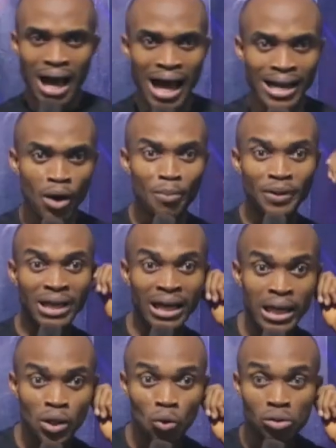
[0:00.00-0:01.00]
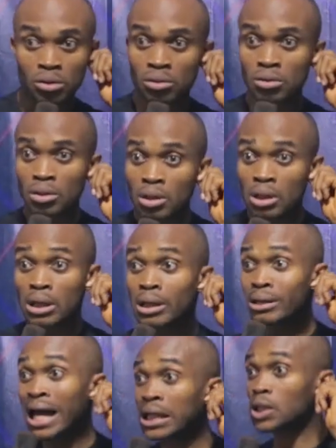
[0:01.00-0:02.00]
And they will be telling you
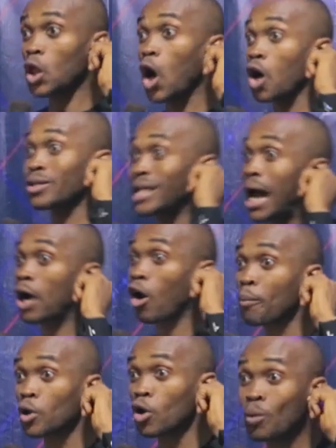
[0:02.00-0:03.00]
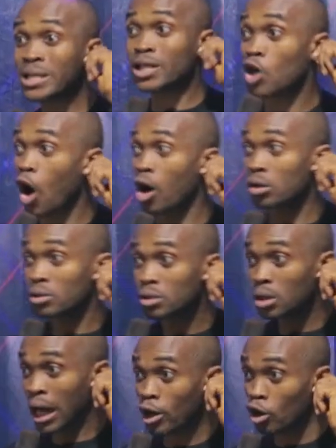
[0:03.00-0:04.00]
that talks are coming with gun
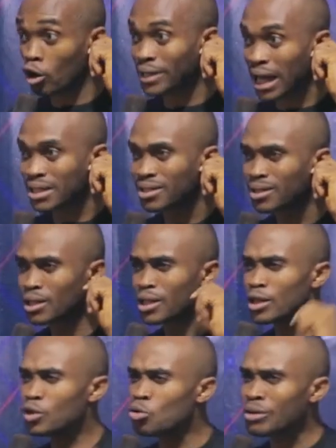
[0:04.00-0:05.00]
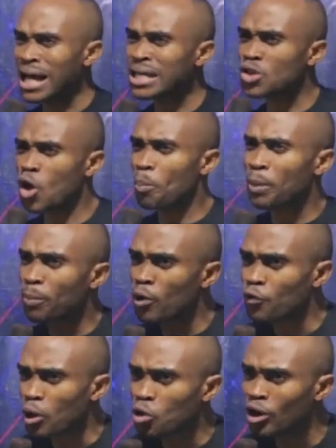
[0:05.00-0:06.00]
and all of that. Do that stop
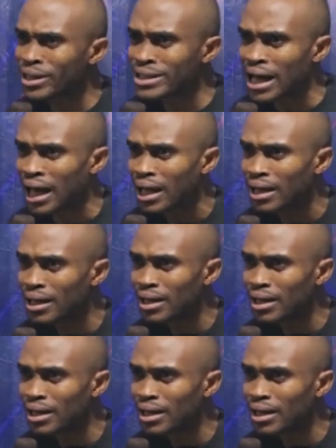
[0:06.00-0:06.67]
people from going there?